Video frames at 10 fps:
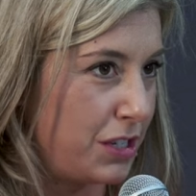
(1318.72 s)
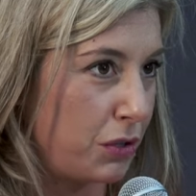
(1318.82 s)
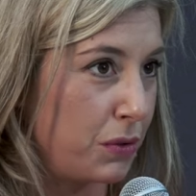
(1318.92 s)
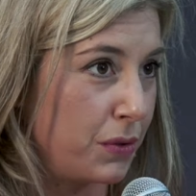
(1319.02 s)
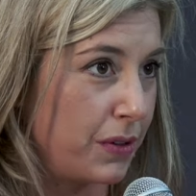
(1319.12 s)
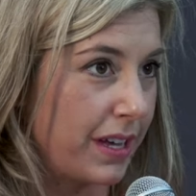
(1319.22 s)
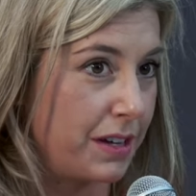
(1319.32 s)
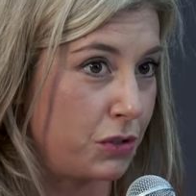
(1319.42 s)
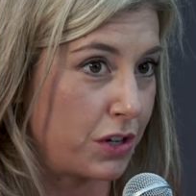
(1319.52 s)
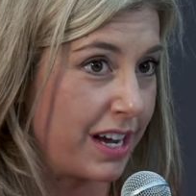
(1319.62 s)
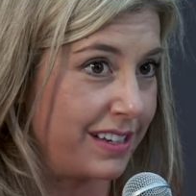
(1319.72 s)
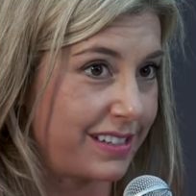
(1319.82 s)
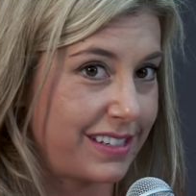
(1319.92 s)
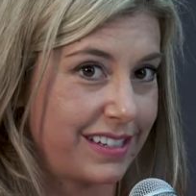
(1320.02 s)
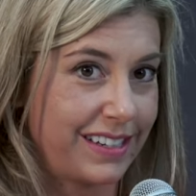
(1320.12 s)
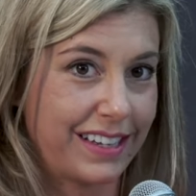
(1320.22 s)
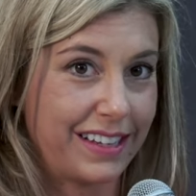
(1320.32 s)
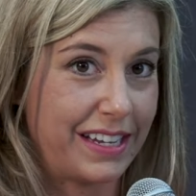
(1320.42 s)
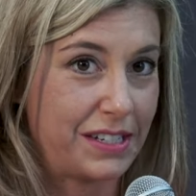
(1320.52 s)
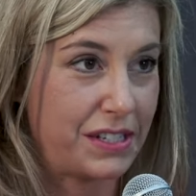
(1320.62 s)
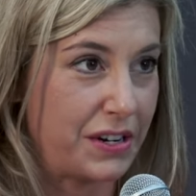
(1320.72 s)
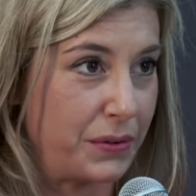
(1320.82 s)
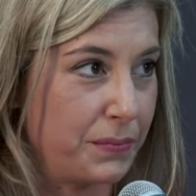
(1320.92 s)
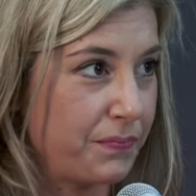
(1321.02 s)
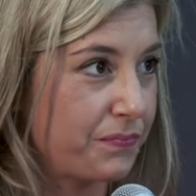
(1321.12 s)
to address. Let us know.